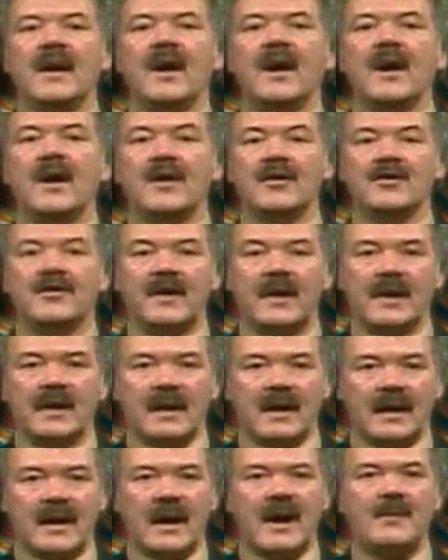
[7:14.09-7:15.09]
of
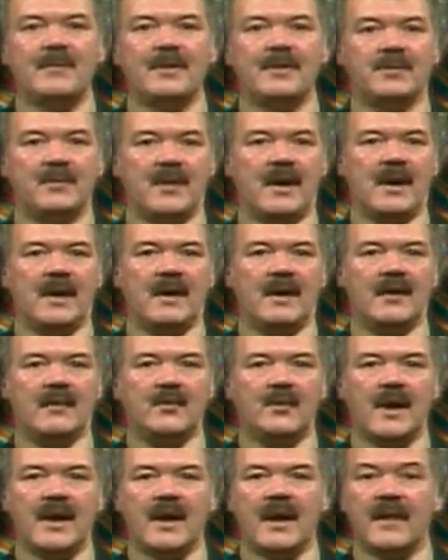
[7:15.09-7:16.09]
garment
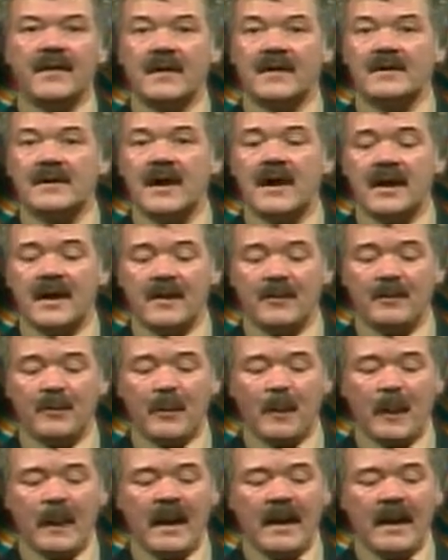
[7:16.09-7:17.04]
wearing at the time.